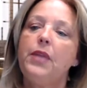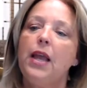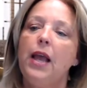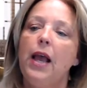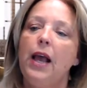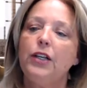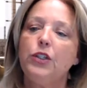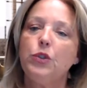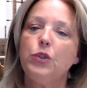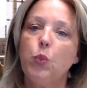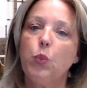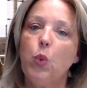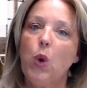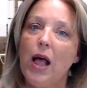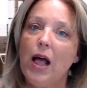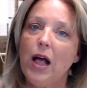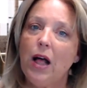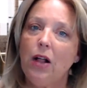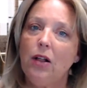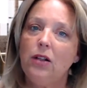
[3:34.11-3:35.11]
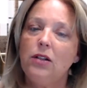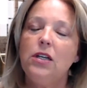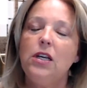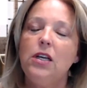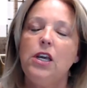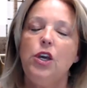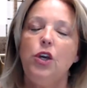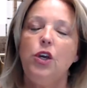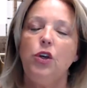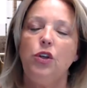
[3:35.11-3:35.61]
As well,
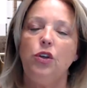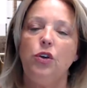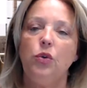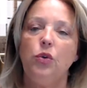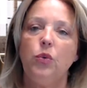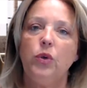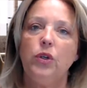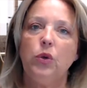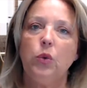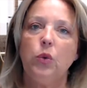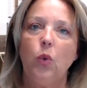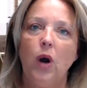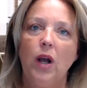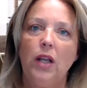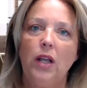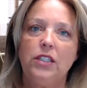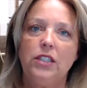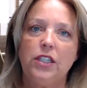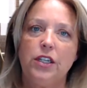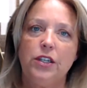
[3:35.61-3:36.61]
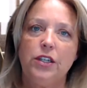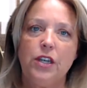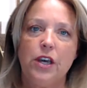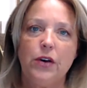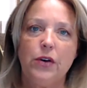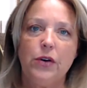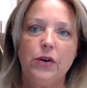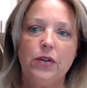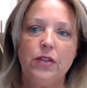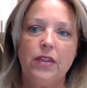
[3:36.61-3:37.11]
you will want to
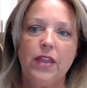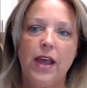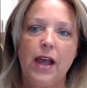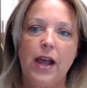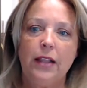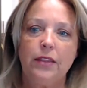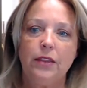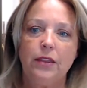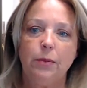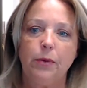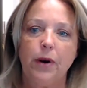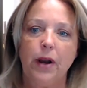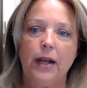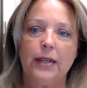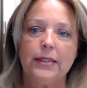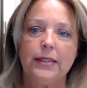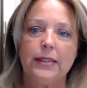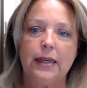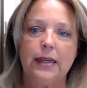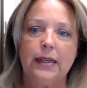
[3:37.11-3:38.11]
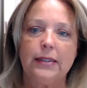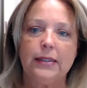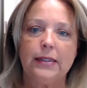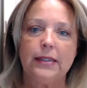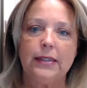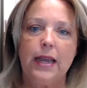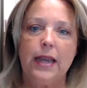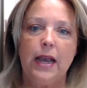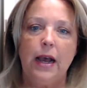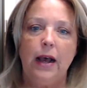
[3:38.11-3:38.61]
know that the process
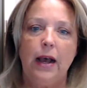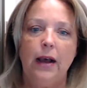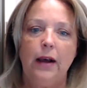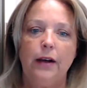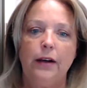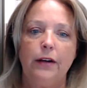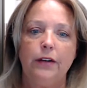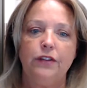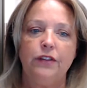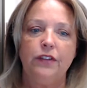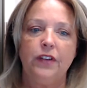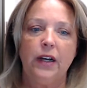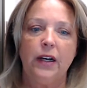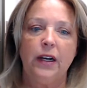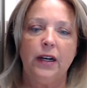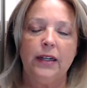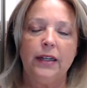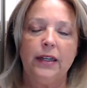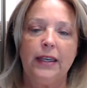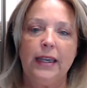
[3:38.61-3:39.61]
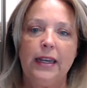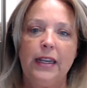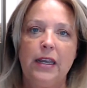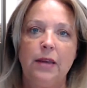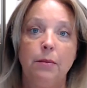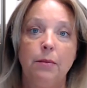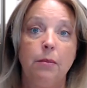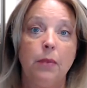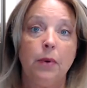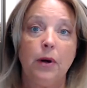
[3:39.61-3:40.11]
of
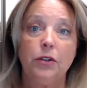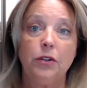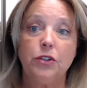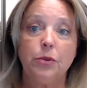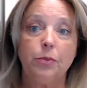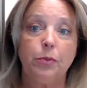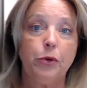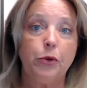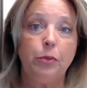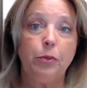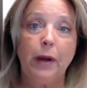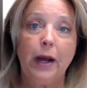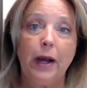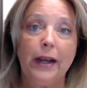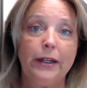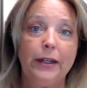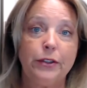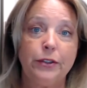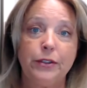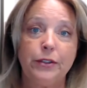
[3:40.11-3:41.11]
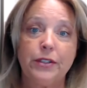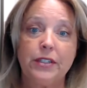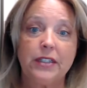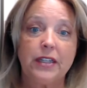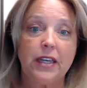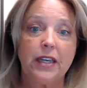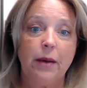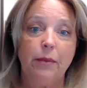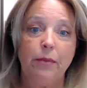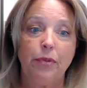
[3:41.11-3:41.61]
getting multiple buyers to
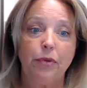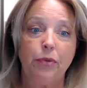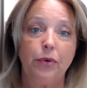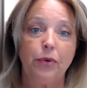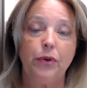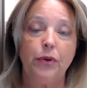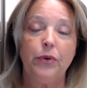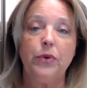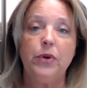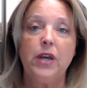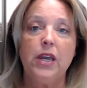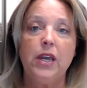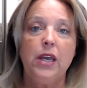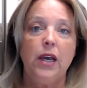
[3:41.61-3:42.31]
come through.